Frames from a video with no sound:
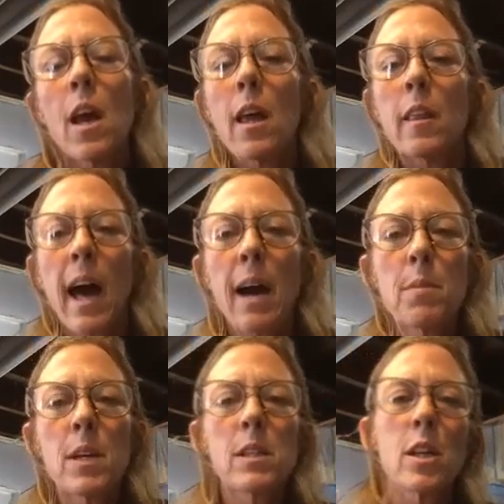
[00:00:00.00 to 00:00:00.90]
that
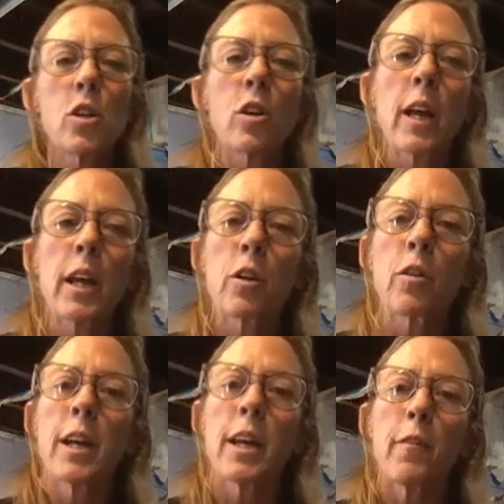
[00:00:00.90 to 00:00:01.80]
means that you're like
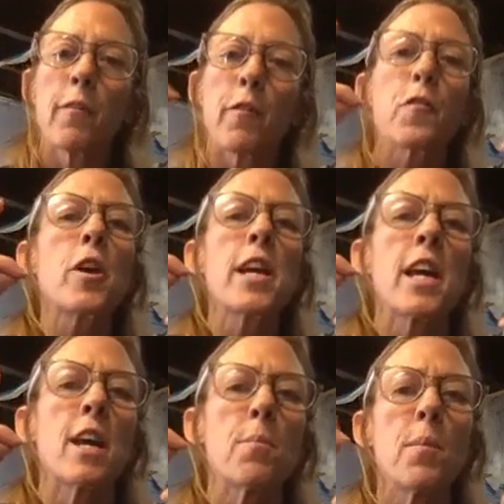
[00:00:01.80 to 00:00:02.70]
creating a
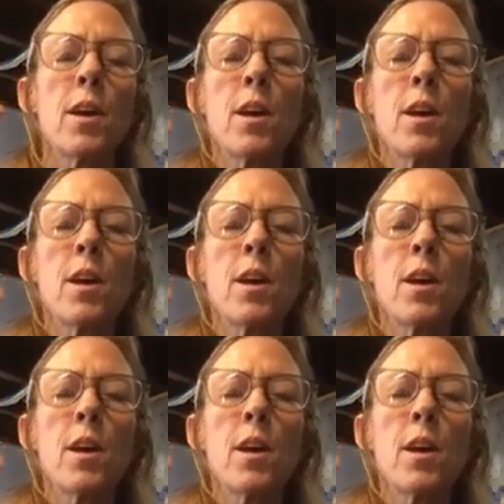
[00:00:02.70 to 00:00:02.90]
frame.